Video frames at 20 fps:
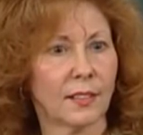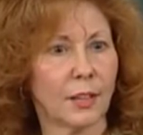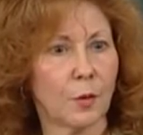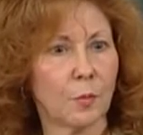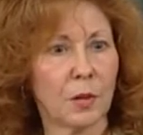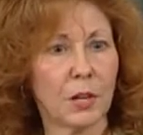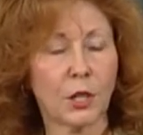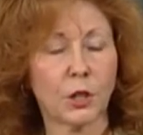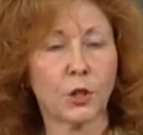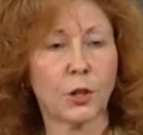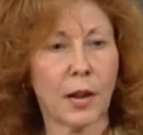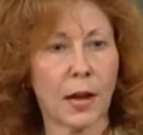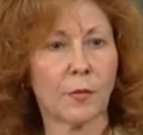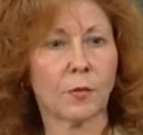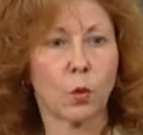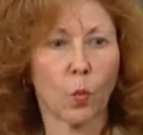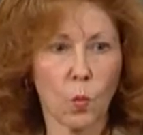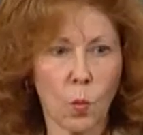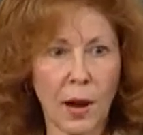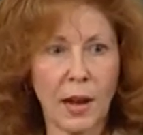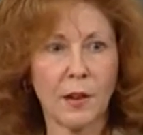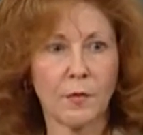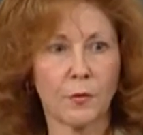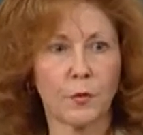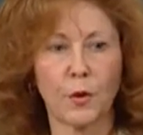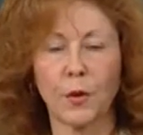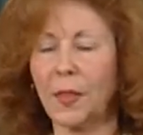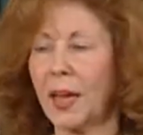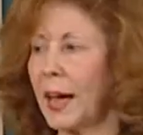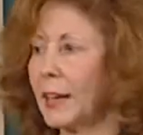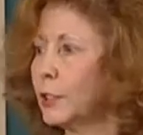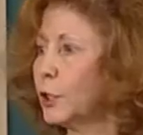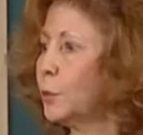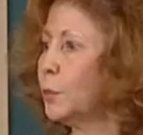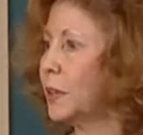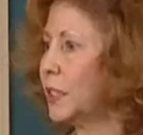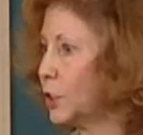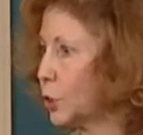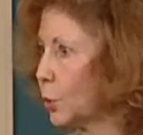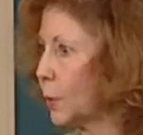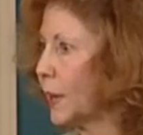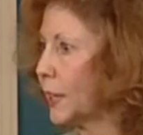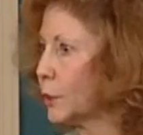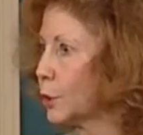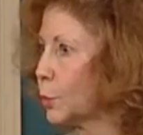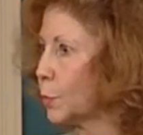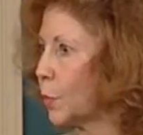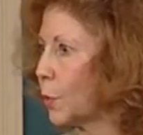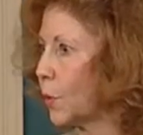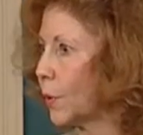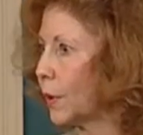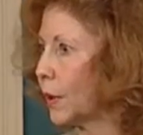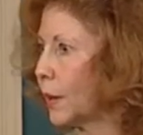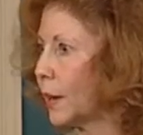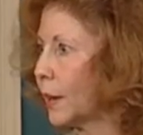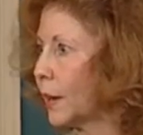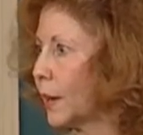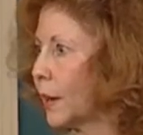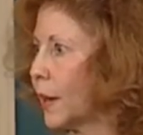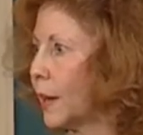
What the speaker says: because you'd have to wait for that to be transported.